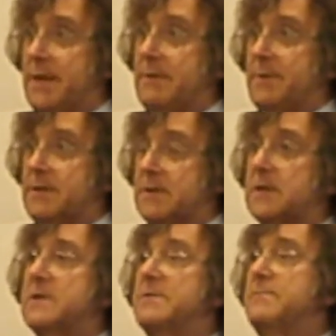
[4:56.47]
payment,
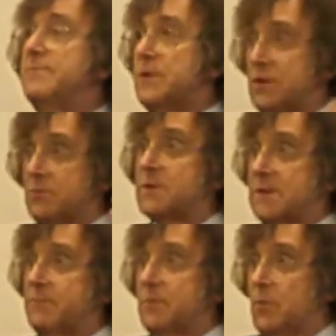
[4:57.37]
the
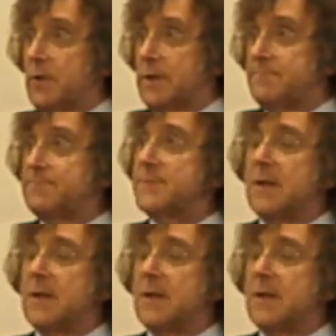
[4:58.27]
use of the water.